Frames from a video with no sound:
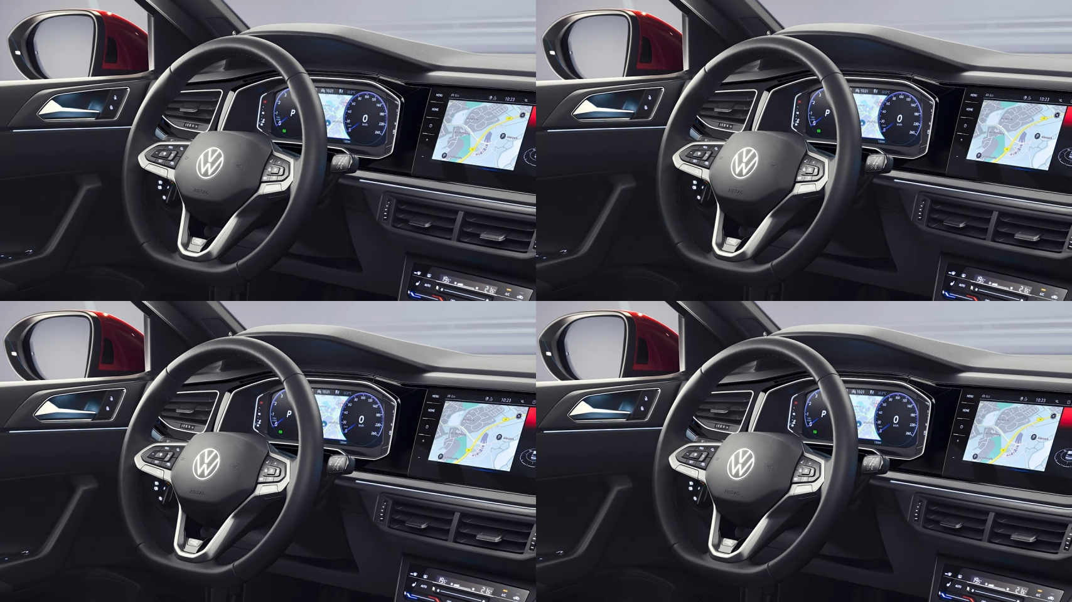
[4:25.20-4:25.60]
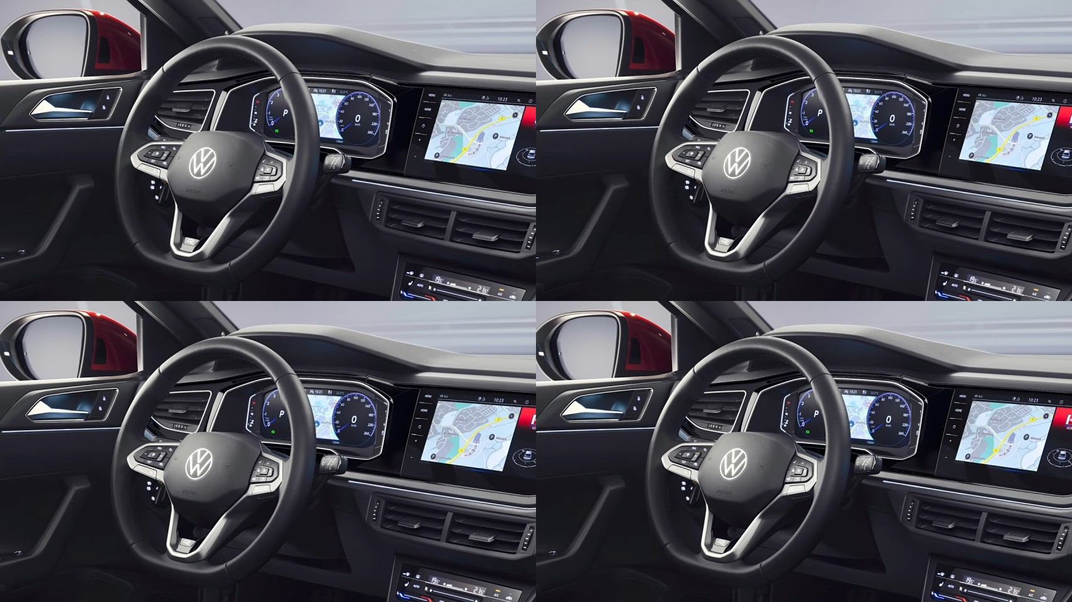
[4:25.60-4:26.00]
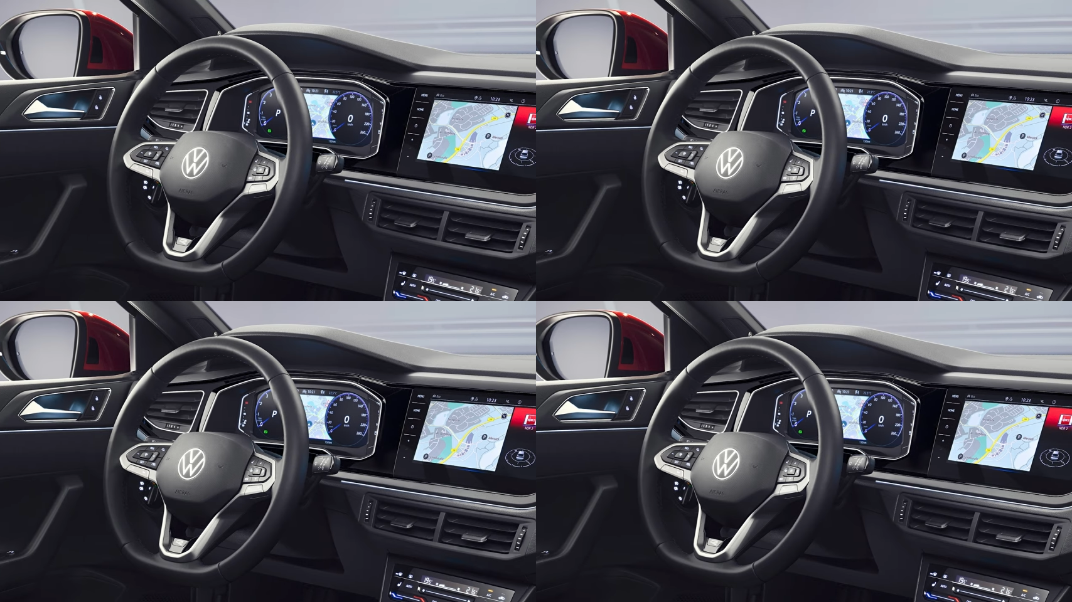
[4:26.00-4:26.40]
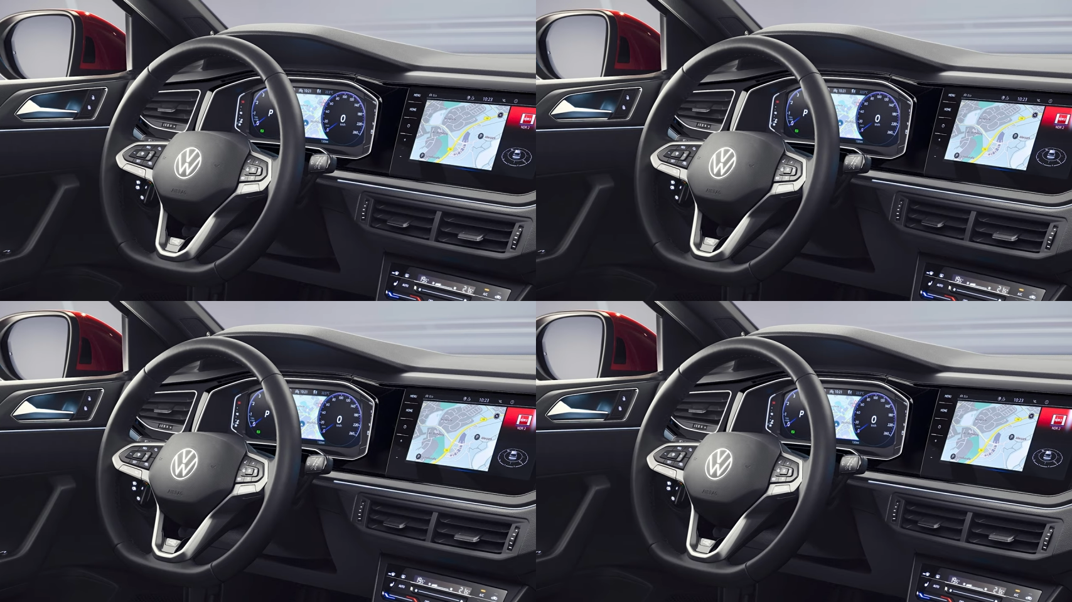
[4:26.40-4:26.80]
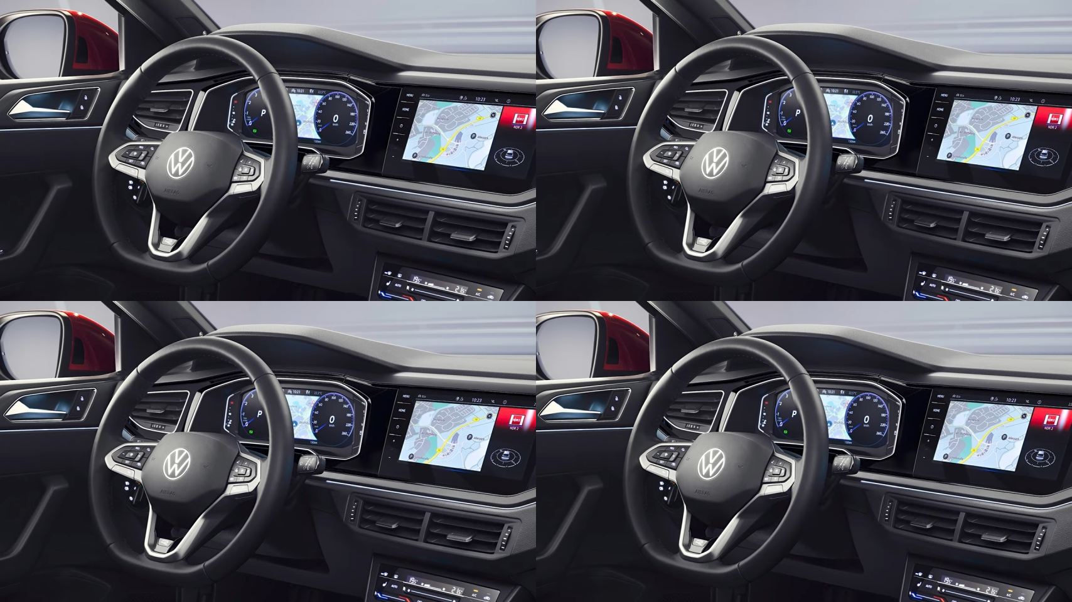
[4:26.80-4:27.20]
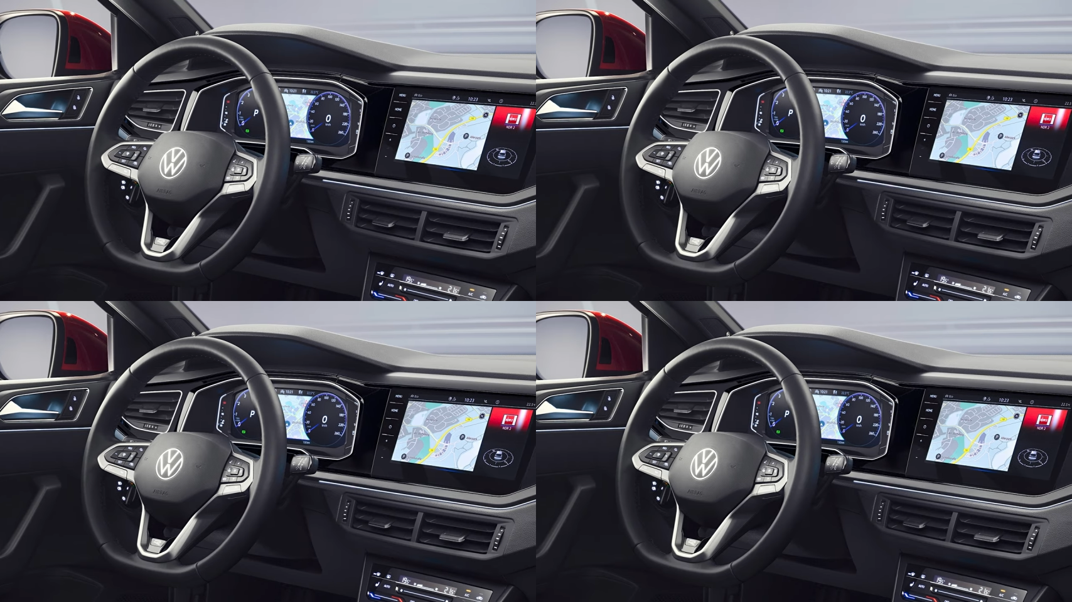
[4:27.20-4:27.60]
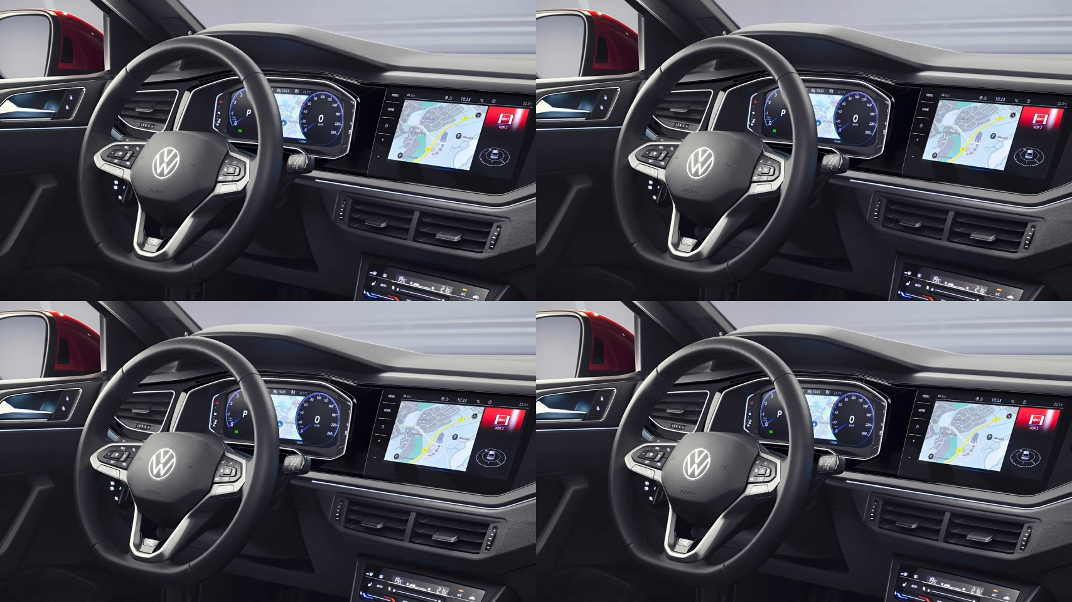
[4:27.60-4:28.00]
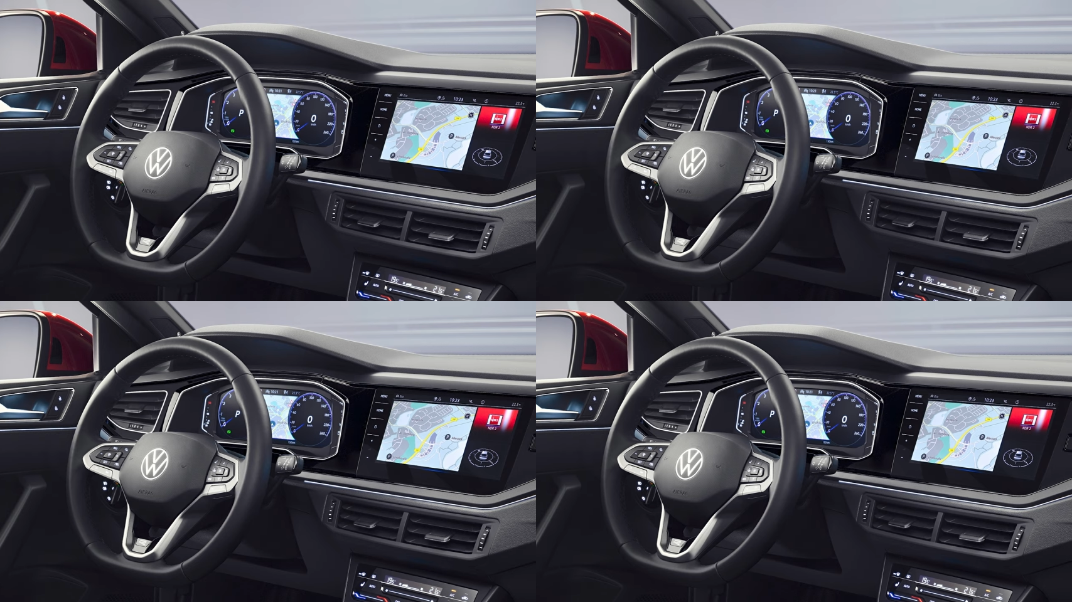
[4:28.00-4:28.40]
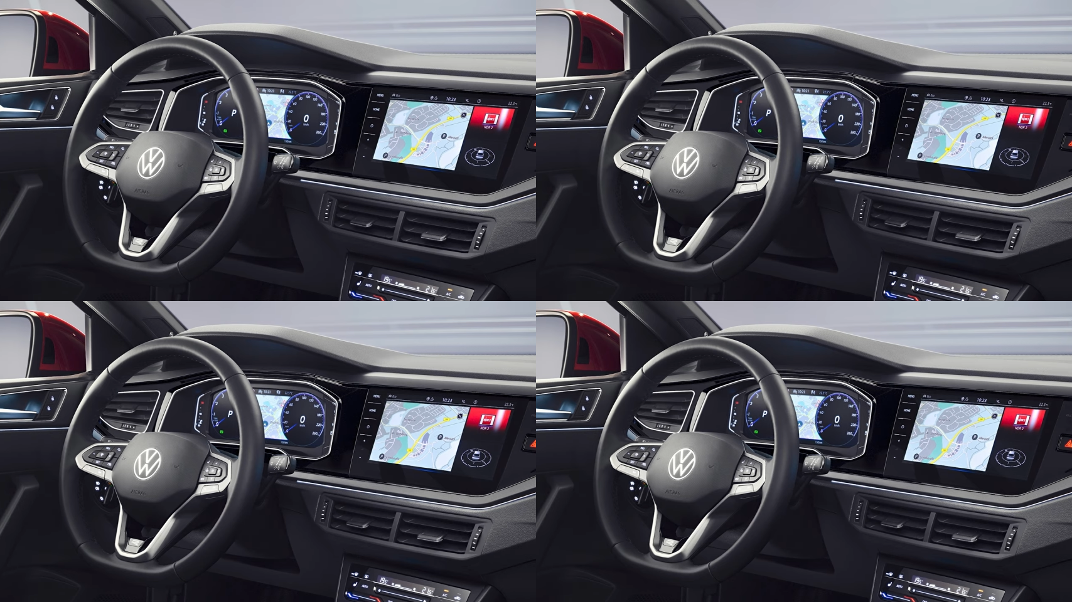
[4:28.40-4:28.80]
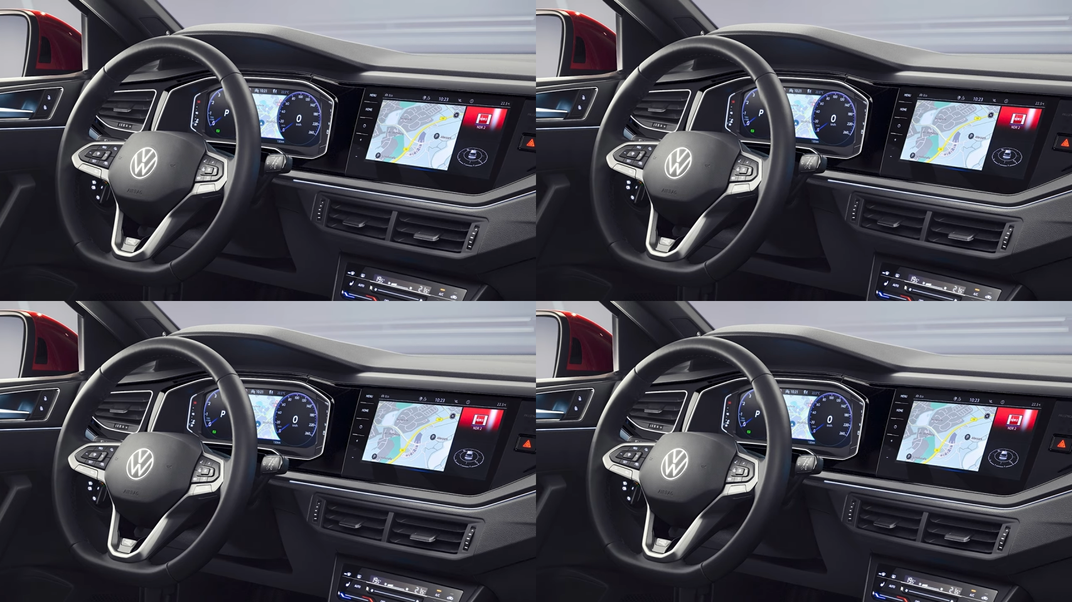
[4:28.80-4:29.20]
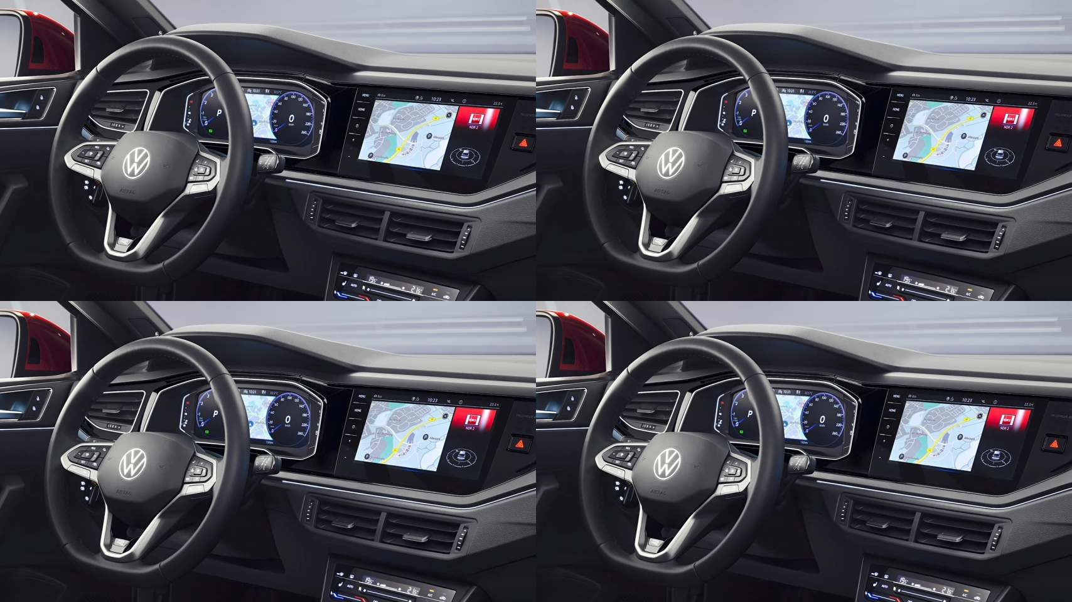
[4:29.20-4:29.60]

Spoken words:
No face is visible, so there are no lips to read.